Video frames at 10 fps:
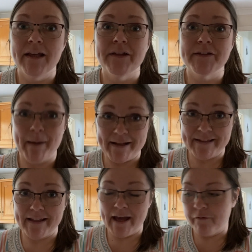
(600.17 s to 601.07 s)
space
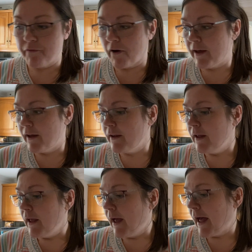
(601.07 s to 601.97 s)
in the air fryer,
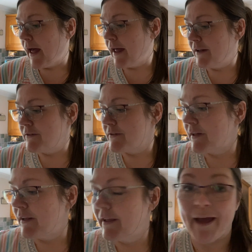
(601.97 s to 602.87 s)
and
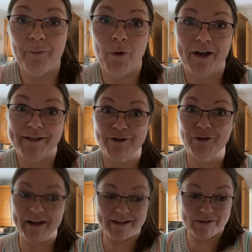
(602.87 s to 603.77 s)
yeah, works a
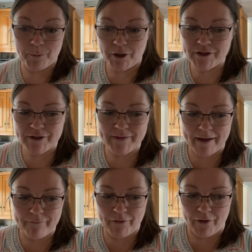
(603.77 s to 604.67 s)
treat. So I'm going to do
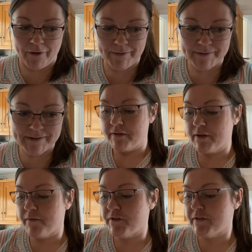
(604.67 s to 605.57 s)
that for those.
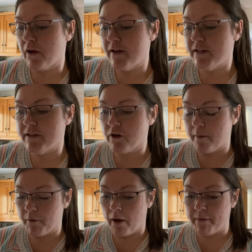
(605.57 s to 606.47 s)
So I've decided
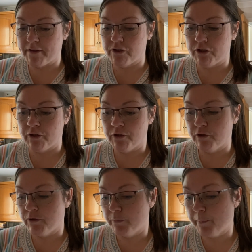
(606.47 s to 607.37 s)
I'm going
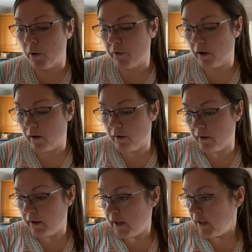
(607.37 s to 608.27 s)
to bulk
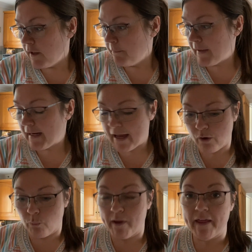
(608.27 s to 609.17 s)
our meal
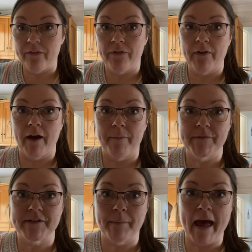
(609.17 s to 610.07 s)
out with
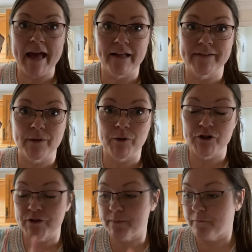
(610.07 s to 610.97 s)
some eggs. So I'm going
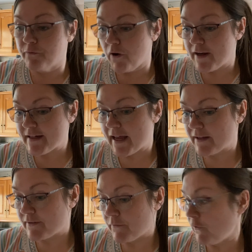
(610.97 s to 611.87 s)
to do some fried
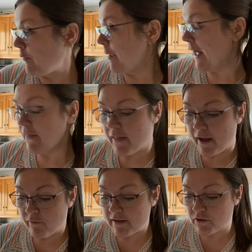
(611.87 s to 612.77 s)
eggs. I've got the pan
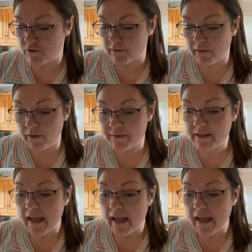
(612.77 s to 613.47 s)
there ready to do those,